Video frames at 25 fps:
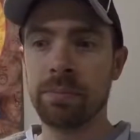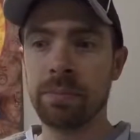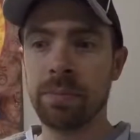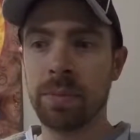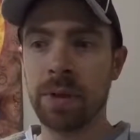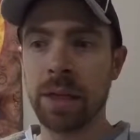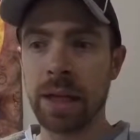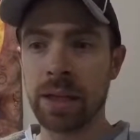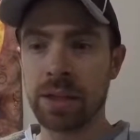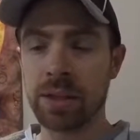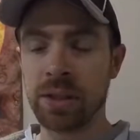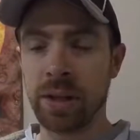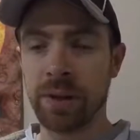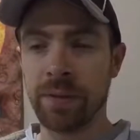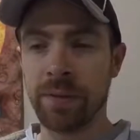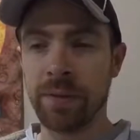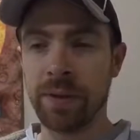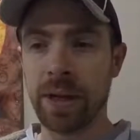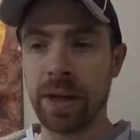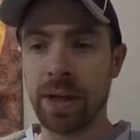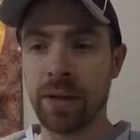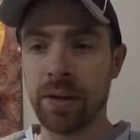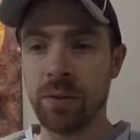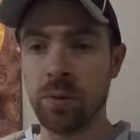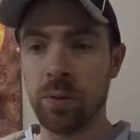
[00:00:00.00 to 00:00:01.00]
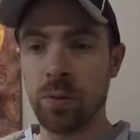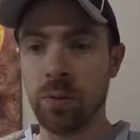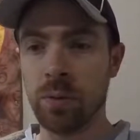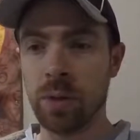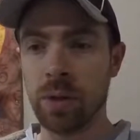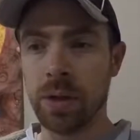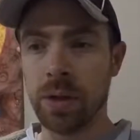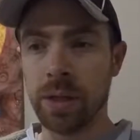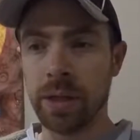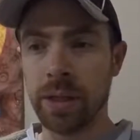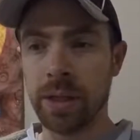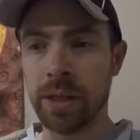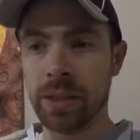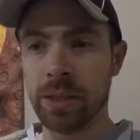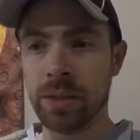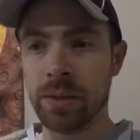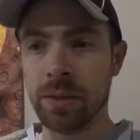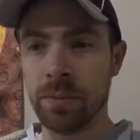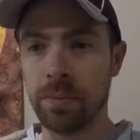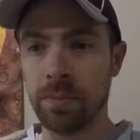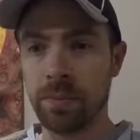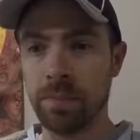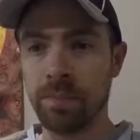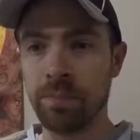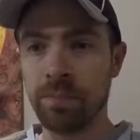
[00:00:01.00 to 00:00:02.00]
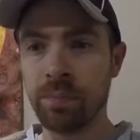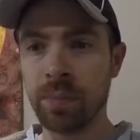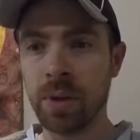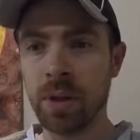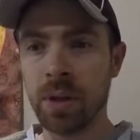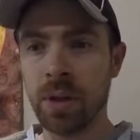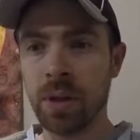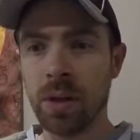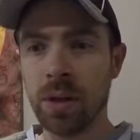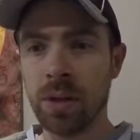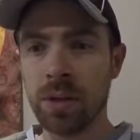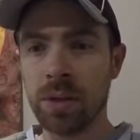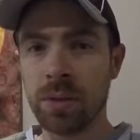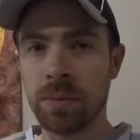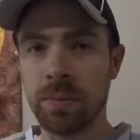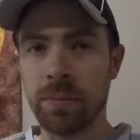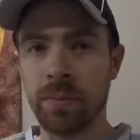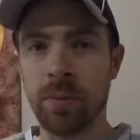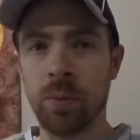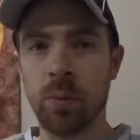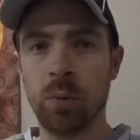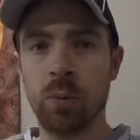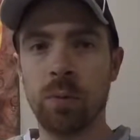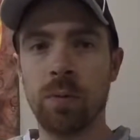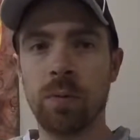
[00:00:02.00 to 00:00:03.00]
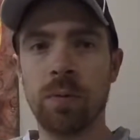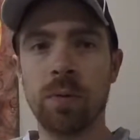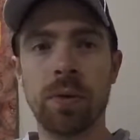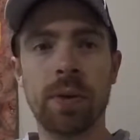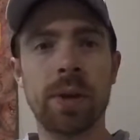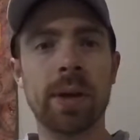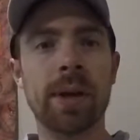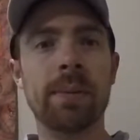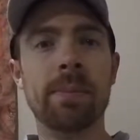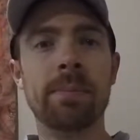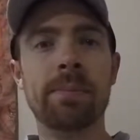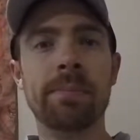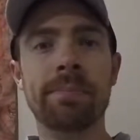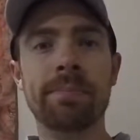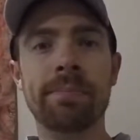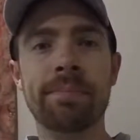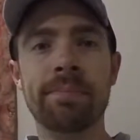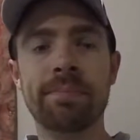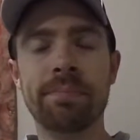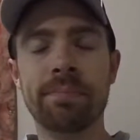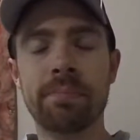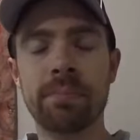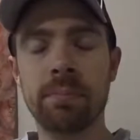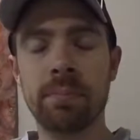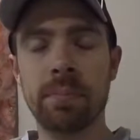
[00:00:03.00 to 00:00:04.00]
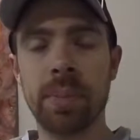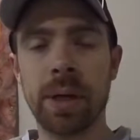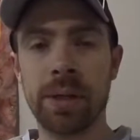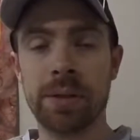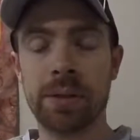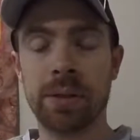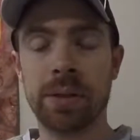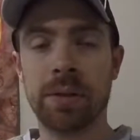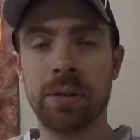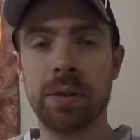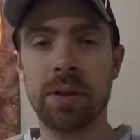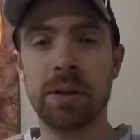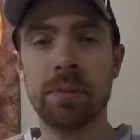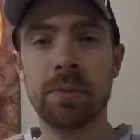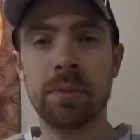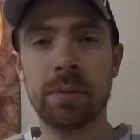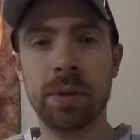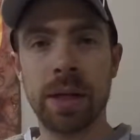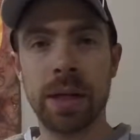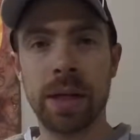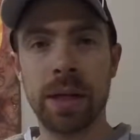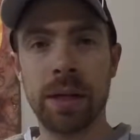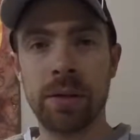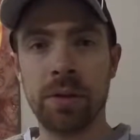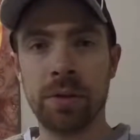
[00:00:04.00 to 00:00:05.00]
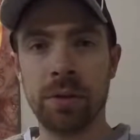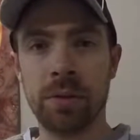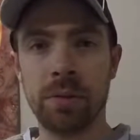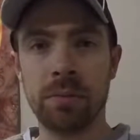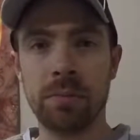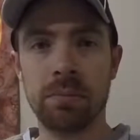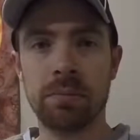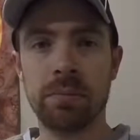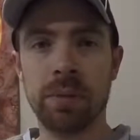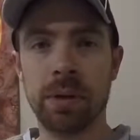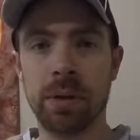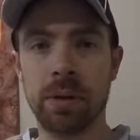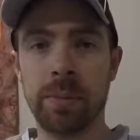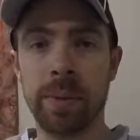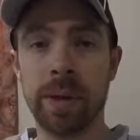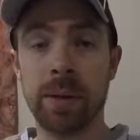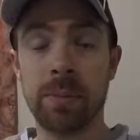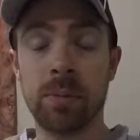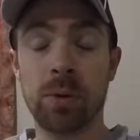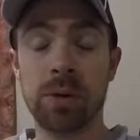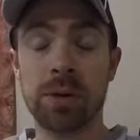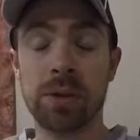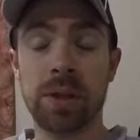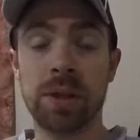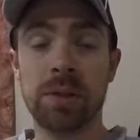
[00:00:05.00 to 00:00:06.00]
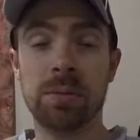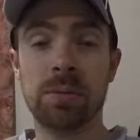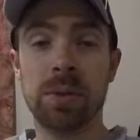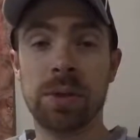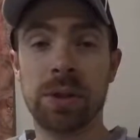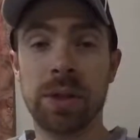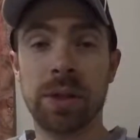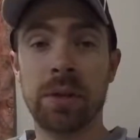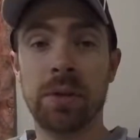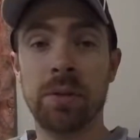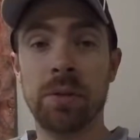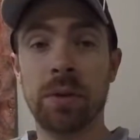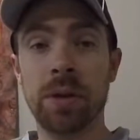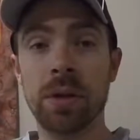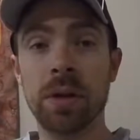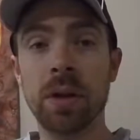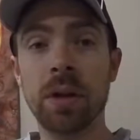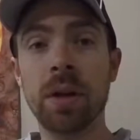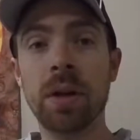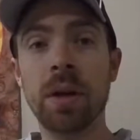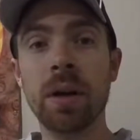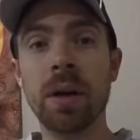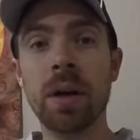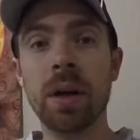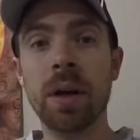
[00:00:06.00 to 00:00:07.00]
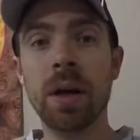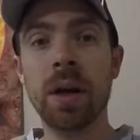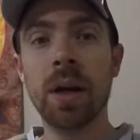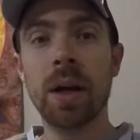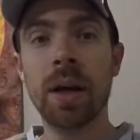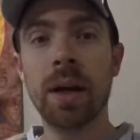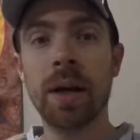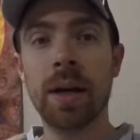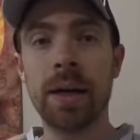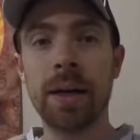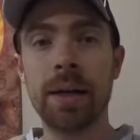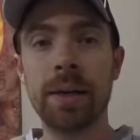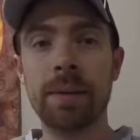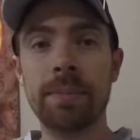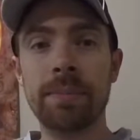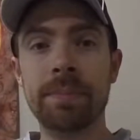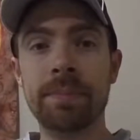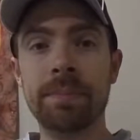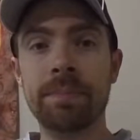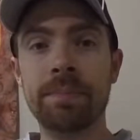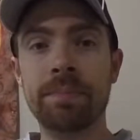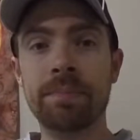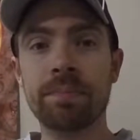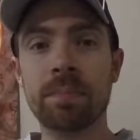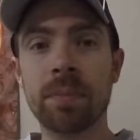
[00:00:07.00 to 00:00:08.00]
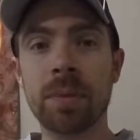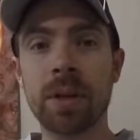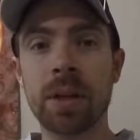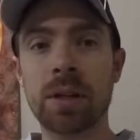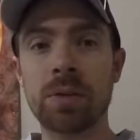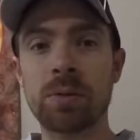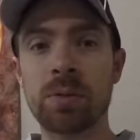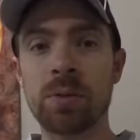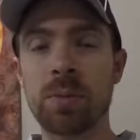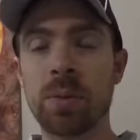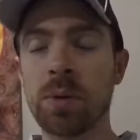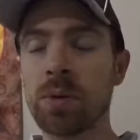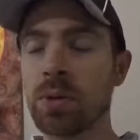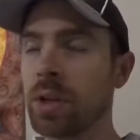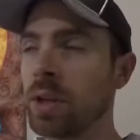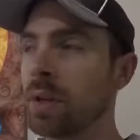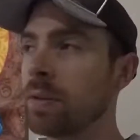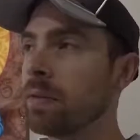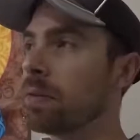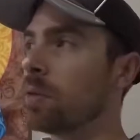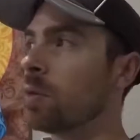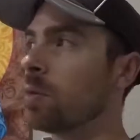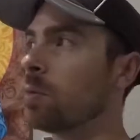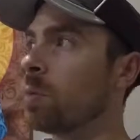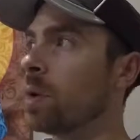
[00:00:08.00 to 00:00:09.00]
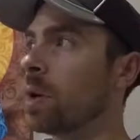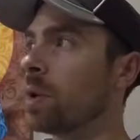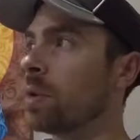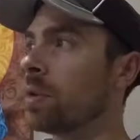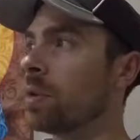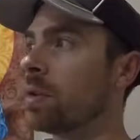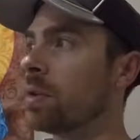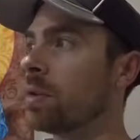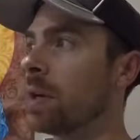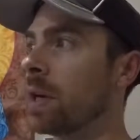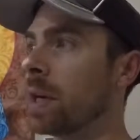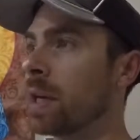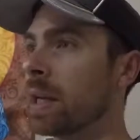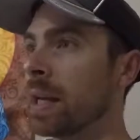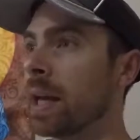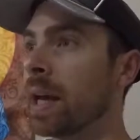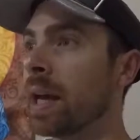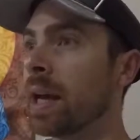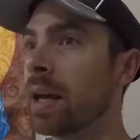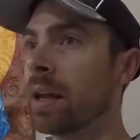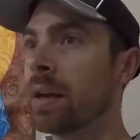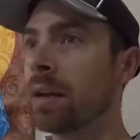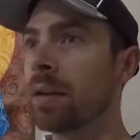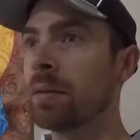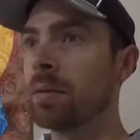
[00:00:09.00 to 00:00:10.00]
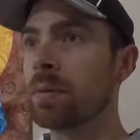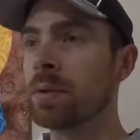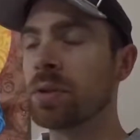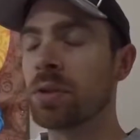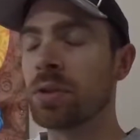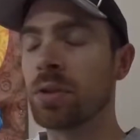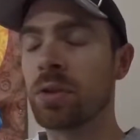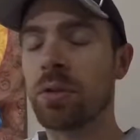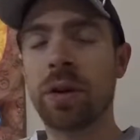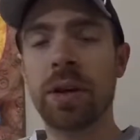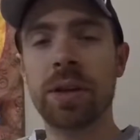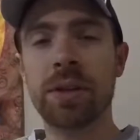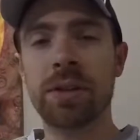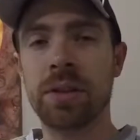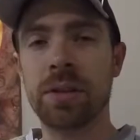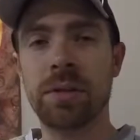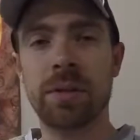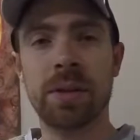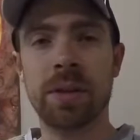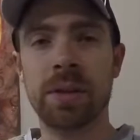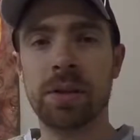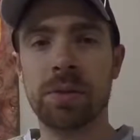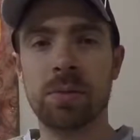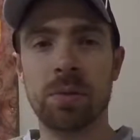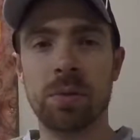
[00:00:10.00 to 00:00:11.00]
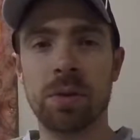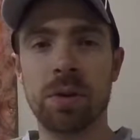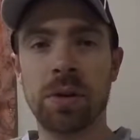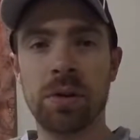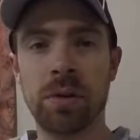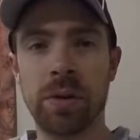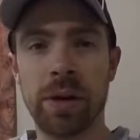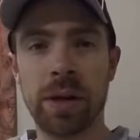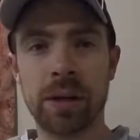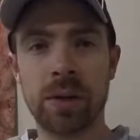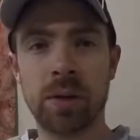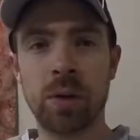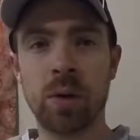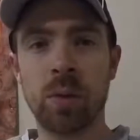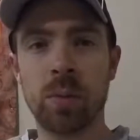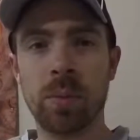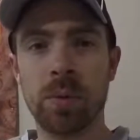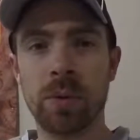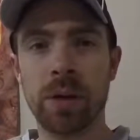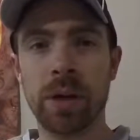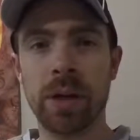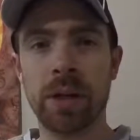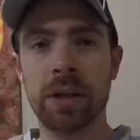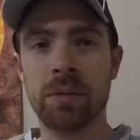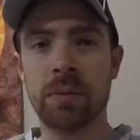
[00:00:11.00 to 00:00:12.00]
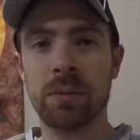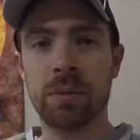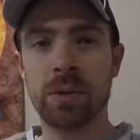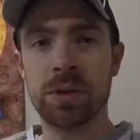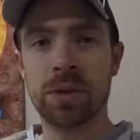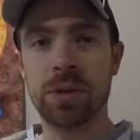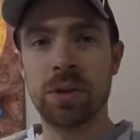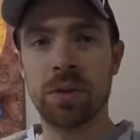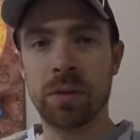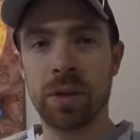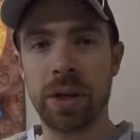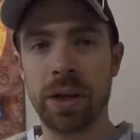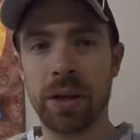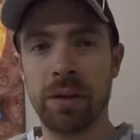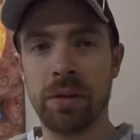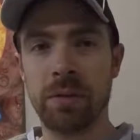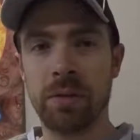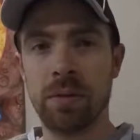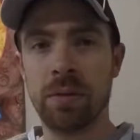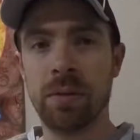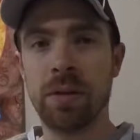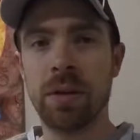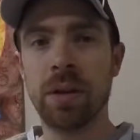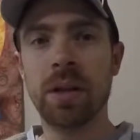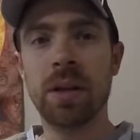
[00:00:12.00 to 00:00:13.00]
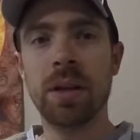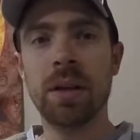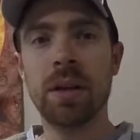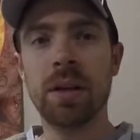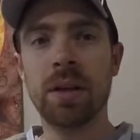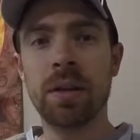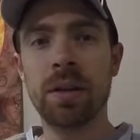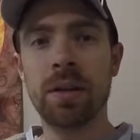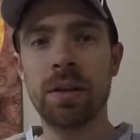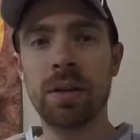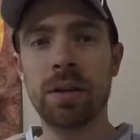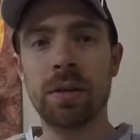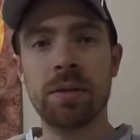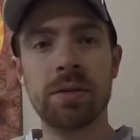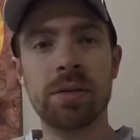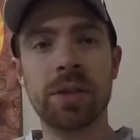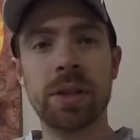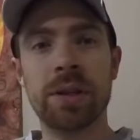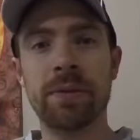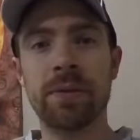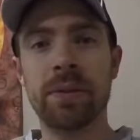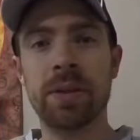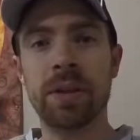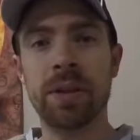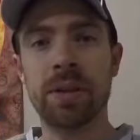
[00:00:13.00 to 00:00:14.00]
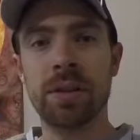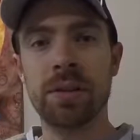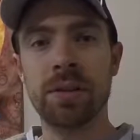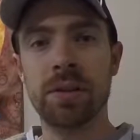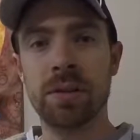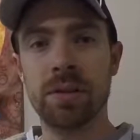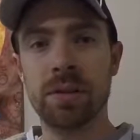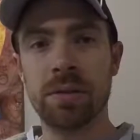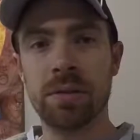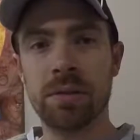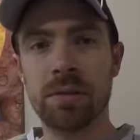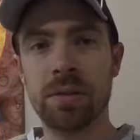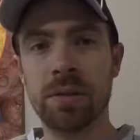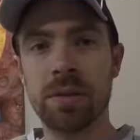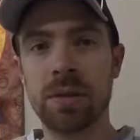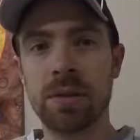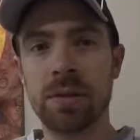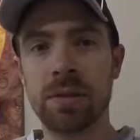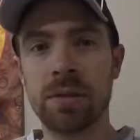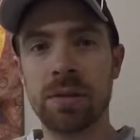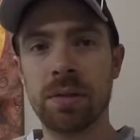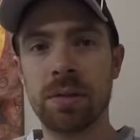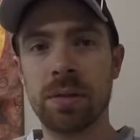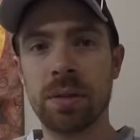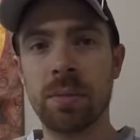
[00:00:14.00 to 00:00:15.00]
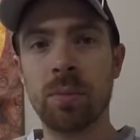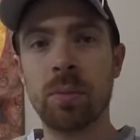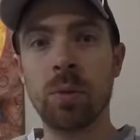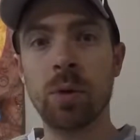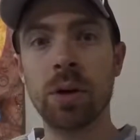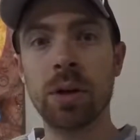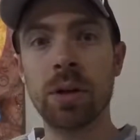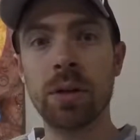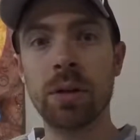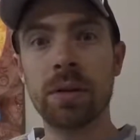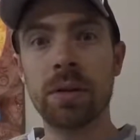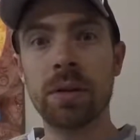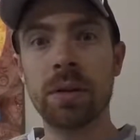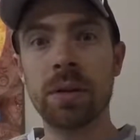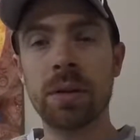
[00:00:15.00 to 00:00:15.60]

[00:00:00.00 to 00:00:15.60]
Next I've got to get some food for them, basically, and it'll make more sense once I do it. Because we're supposed to have good weather again, which is crazy because we're into October and we're still getting, you know, 70s and somewhat,